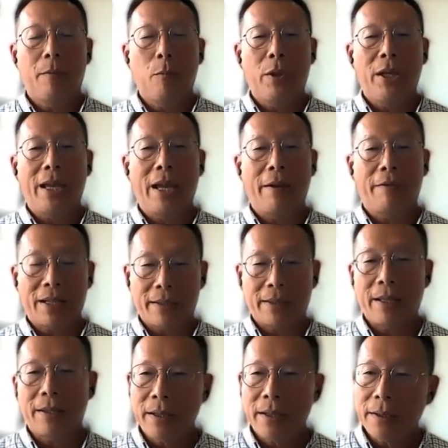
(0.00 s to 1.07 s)
we have
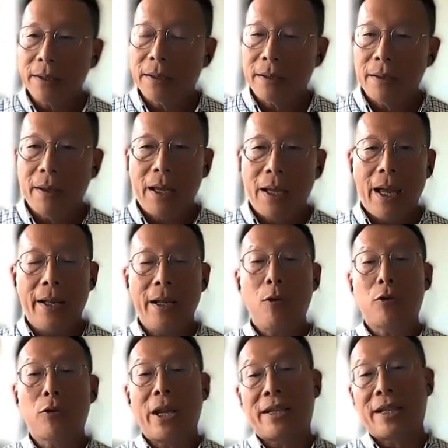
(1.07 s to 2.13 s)
successes and
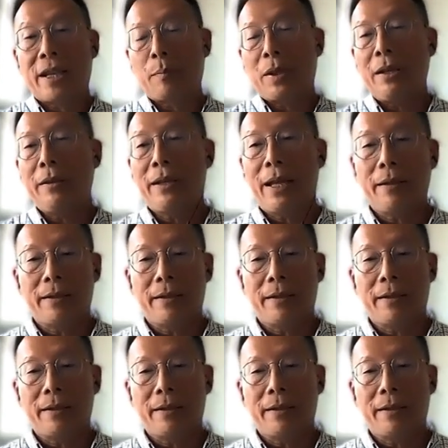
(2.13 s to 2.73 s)
then also accepting